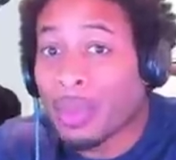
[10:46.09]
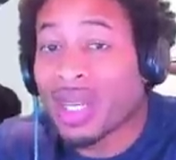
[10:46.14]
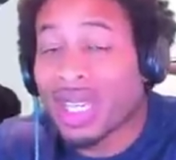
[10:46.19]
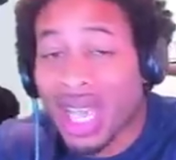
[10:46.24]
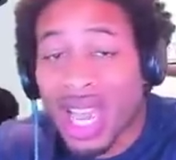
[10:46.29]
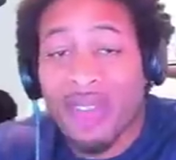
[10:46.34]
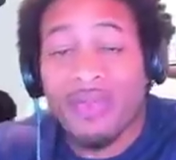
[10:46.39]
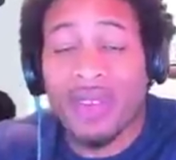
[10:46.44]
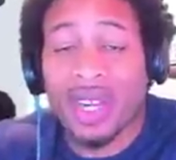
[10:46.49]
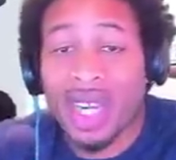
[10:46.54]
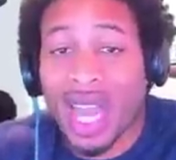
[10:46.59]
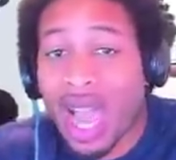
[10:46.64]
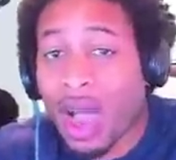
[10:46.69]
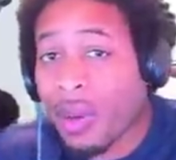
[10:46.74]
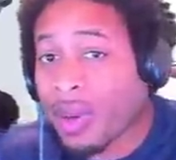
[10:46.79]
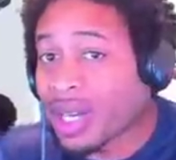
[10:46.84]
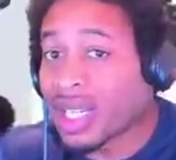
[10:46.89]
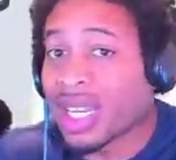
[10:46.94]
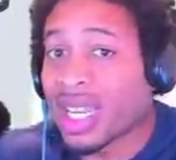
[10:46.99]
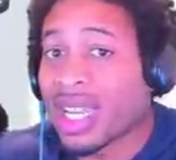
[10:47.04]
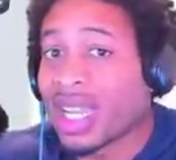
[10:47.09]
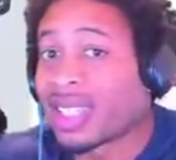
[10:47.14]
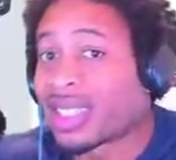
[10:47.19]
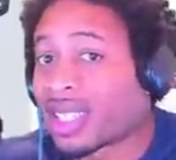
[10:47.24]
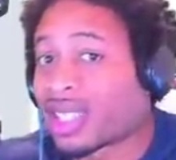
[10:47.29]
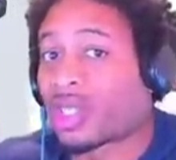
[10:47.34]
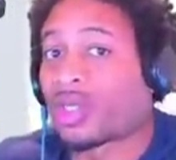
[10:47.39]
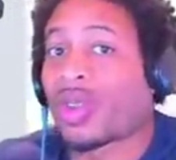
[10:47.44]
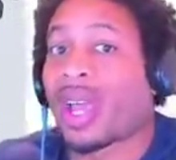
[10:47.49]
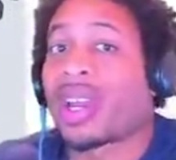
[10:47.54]
I mean, every now and again,
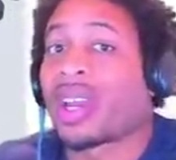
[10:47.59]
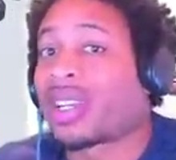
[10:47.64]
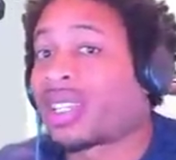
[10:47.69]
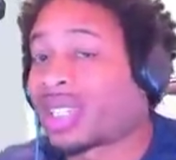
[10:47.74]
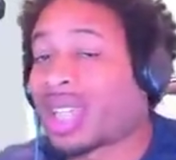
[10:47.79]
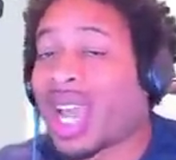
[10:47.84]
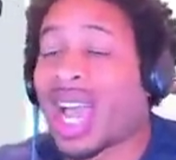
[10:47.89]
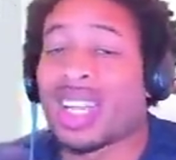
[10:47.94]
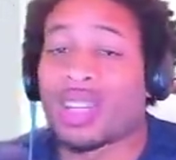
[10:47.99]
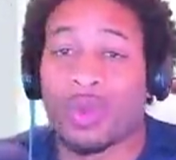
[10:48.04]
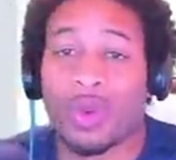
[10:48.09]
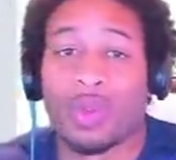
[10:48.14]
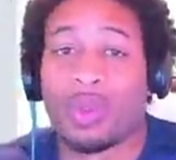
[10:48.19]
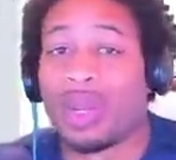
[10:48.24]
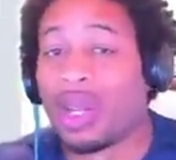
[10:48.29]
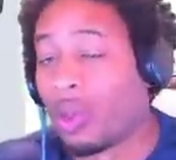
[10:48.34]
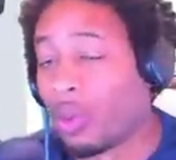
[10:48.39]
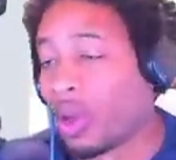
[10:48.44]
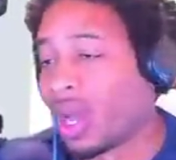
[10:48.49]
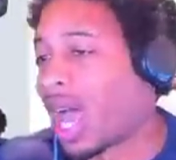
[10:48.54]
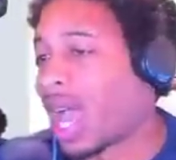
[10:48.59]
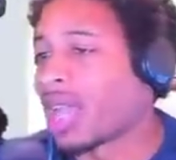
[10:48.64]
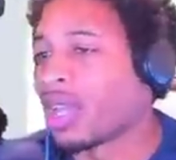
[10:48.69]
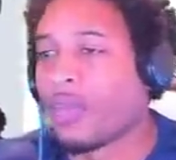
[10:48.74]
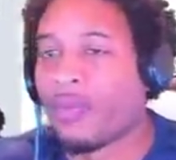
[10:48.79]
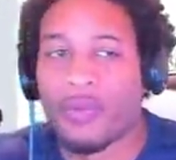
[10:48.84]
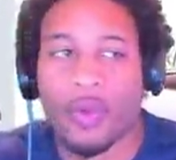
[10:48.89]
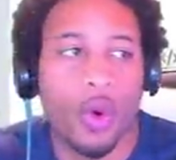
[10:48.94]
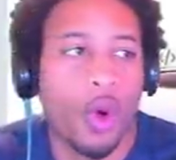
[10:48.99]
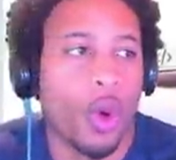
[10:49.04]
just to try to disguise a little bit of what well, I
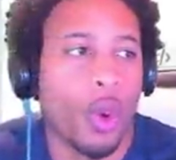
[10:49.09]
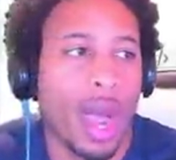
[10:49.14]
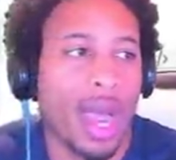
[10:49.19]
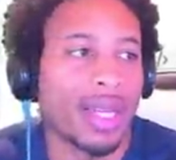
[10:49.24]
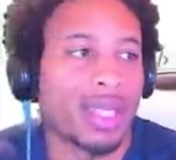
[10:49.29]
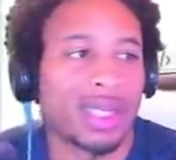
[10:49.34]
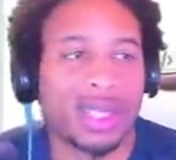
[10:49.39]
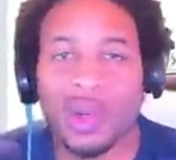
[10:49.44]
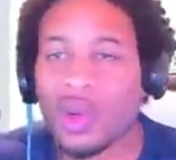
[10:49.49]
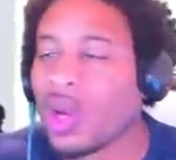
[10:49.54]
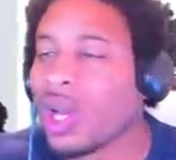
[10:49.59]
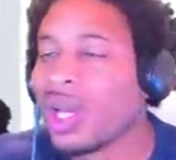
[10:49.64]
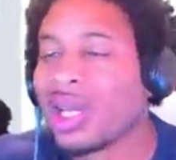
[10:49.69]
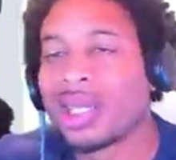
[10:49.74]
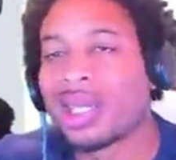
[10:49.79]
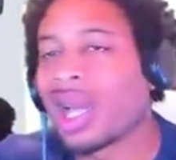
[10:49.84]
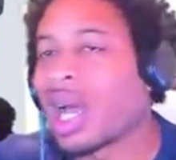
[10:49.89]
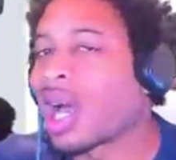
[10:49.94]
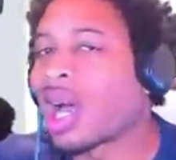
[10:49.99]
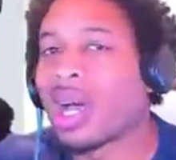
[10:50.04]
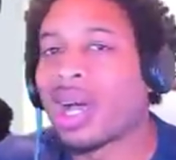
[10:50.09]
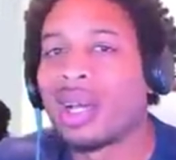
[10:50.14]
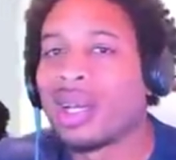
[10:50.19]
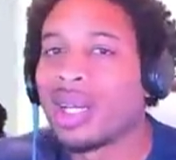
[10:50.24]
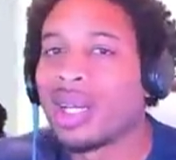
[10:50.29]
hit full whites too. Nah,